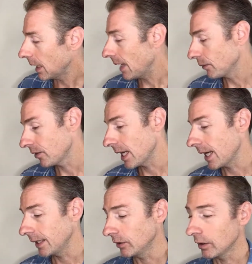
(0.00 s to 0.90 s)

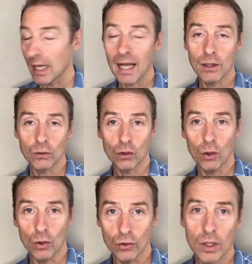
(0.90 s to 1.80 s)
outside,
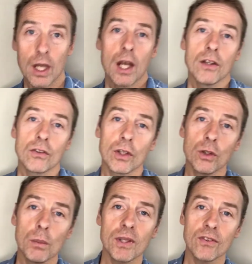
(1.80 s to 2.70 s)
outdoors. So
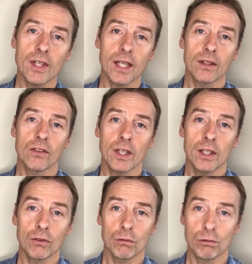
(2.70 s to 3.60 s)
number 6
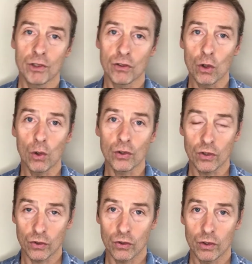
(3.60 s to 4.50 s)
is
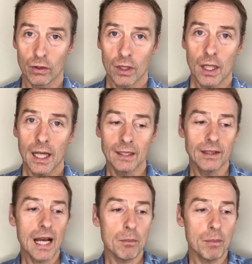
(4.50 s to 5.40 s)
resources.
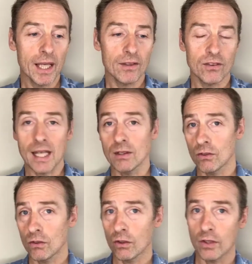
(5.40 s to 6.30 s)
And that makes
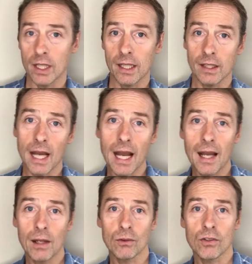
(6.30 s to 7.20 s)
sense, doesn't it? You're
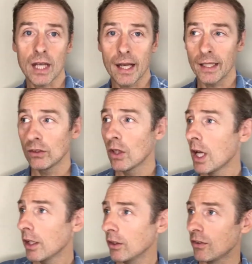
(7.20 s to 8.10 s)
outside,
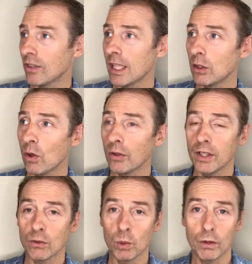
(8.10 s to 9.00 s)
you're seeing all
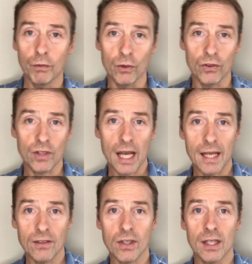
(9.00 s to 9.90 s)
these wonderful
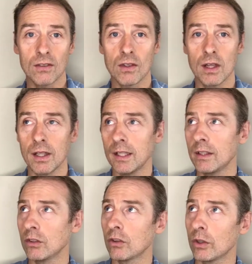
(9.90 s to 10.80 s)
sights, it's
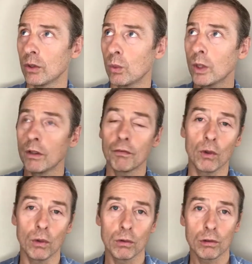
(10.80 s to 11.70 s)
leading to
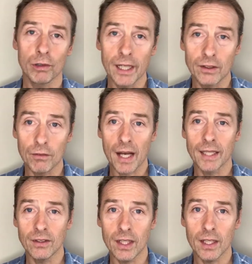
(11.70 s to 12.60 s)
wonderful creative
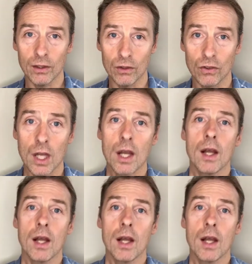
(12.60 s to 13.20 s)
ideas.